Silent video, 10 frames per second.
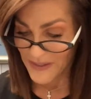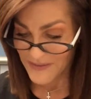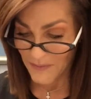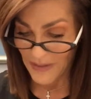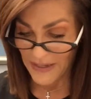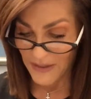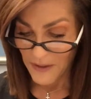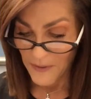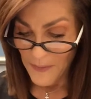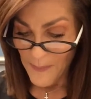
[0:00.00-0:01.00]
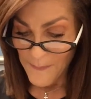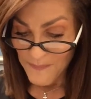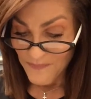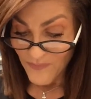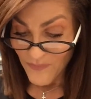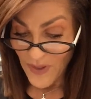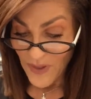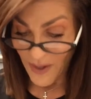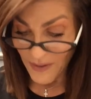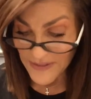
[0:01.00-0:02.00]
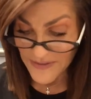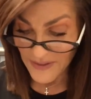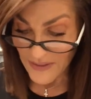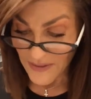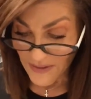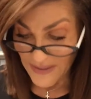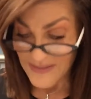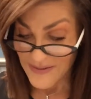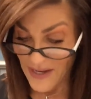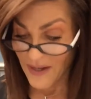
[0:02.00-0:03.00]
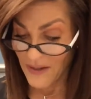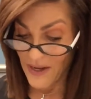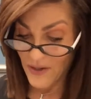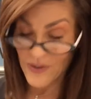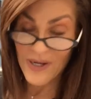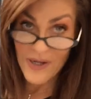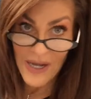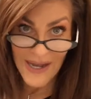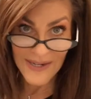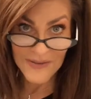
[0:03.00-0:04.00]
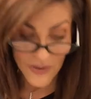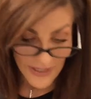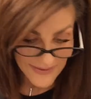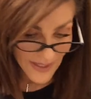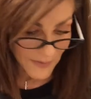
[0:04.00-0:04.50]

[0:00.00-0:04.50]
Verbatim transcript: because I'm like, obviously, he's saying anchored in God. So let's